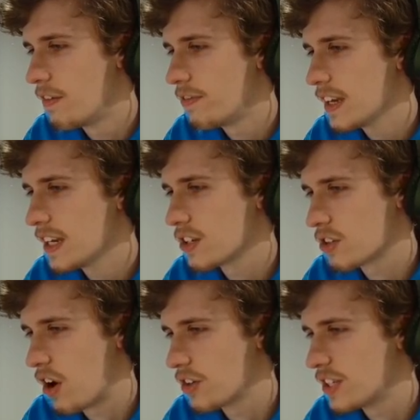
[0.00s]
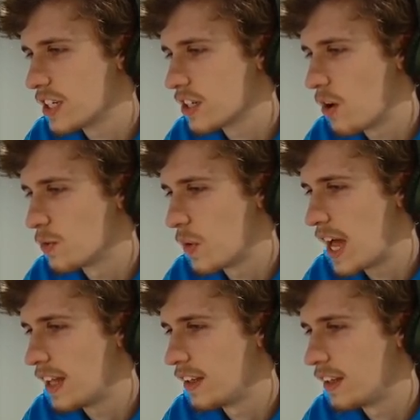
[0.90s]
fingers crossed this goes
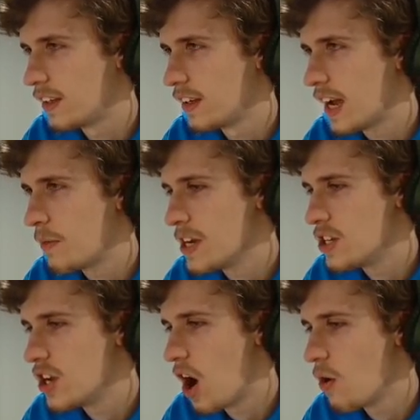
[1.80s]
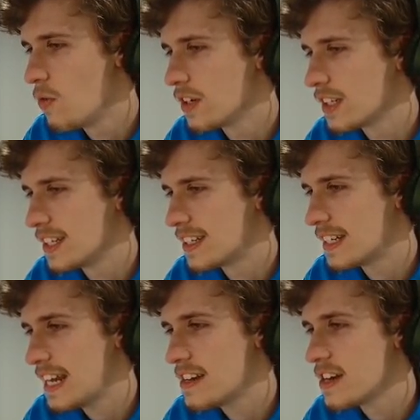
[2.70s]
well. And we don't
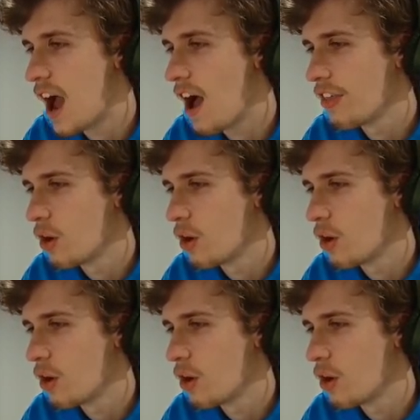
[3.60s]
concede another